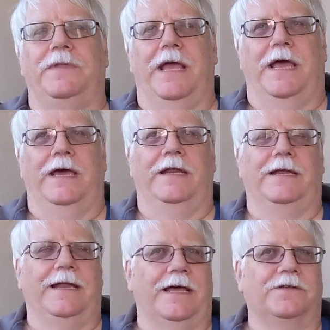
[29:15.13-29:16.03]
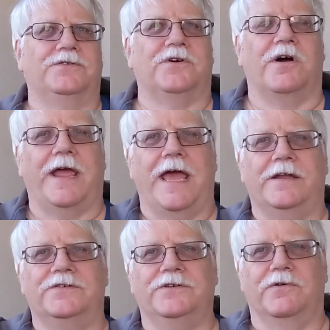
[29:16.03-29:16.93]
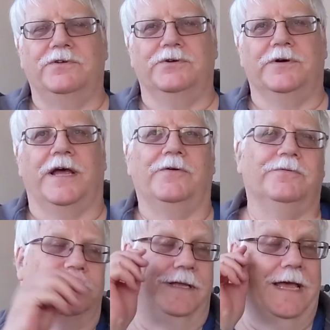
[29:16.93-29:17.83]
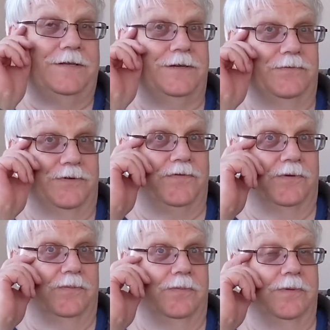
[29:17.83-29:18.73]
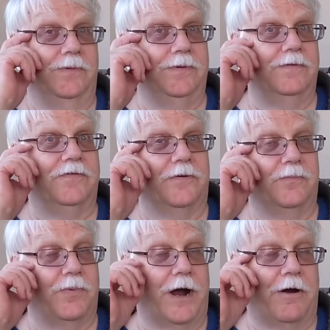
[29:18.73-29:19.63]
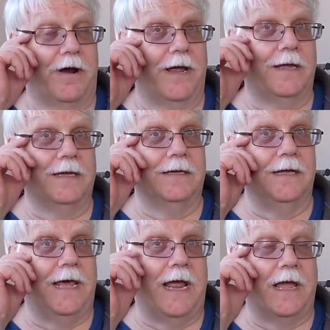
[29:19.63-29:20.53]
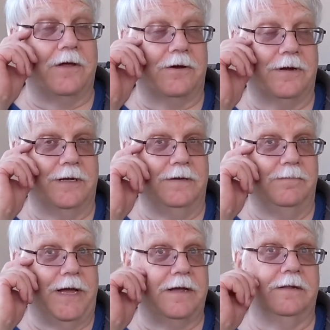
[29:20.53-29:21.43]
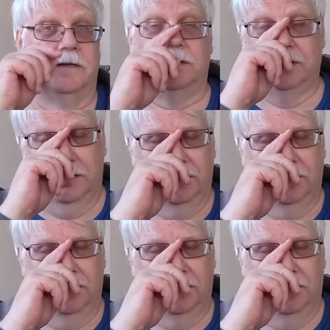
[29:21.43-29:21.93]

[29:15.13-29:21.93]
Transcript: and it had a strong anise note to it, I would guess it was from Brouwerij Het Anker in Mechelen,